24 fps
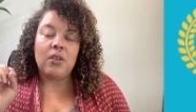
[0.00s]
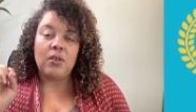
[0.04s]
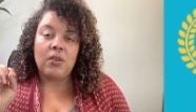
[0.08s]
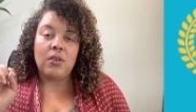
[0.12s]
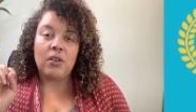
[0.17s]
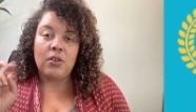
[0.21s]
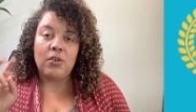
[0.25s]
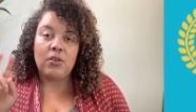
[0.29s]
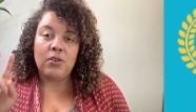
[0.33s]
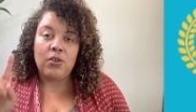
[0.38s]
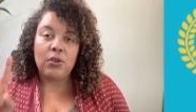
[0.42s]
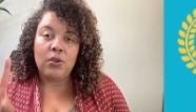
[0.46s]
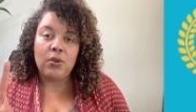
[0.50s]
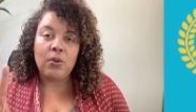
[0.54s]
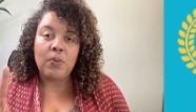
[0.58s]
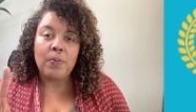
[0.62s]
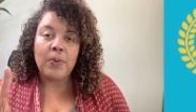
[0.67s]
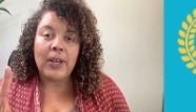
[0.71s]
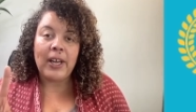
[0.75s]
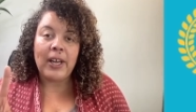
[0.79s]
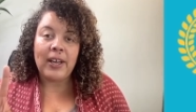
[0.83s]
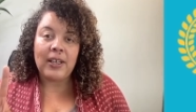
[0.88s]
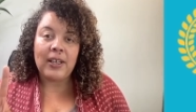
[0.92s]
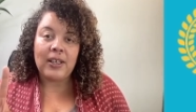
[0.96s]
the two
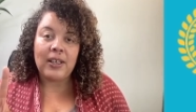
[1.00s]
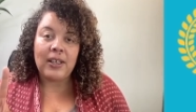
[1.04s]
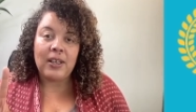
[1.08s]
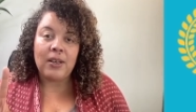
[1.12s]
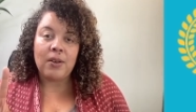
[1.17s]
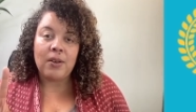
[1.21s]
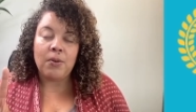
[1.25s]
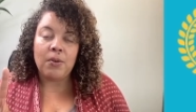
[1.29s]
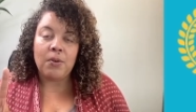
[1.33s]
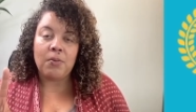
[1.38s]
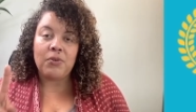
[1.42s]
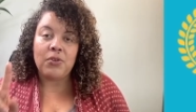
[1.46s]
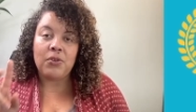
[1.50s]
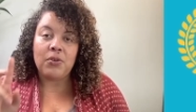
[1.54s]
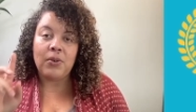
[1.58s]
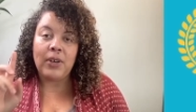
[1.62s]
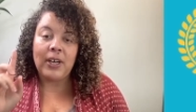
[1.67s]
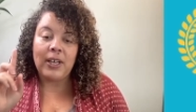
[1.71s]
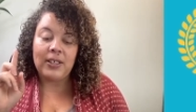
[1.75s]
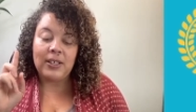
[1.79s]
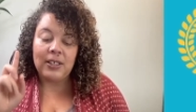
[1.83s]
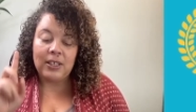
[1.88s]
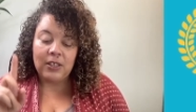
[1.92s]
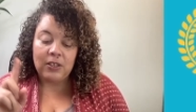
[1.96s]
black key group to
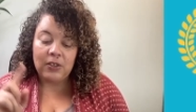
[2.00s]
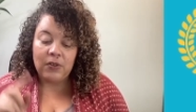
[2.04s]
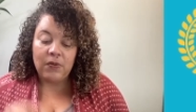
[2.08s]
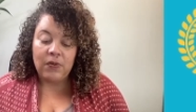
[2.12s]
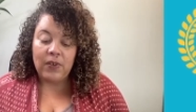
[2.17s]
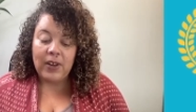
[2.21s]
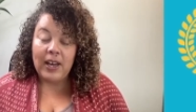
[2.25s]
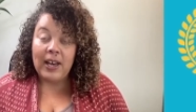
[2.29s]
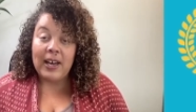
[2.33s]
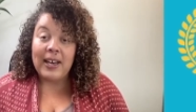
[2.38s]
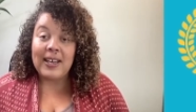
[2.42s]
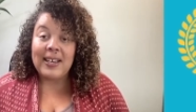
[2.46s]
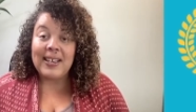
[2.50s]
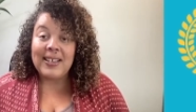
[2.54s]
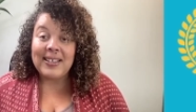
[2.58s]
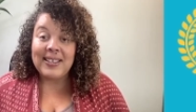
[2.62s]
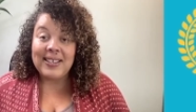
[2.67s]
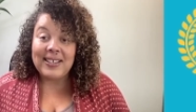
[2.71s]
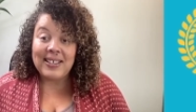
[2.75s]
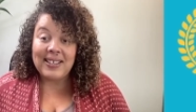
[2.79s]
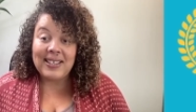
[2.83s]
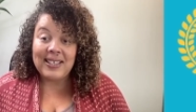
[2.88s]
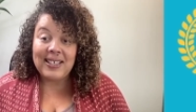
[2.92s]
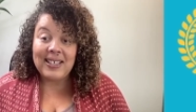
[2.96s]
identify
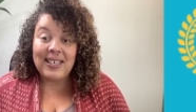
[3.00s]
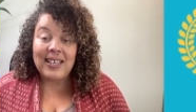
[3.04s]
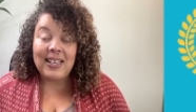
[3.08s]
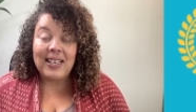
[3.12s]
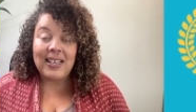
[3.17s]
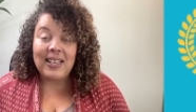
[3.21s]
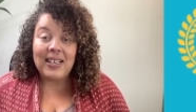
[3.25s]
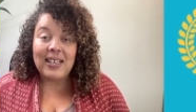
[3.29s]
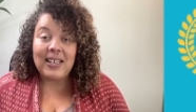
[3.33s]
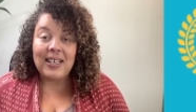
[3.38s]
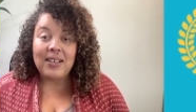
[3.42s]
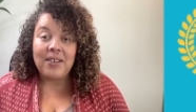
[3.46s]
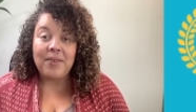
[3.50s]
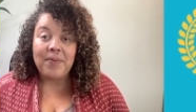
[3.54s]
C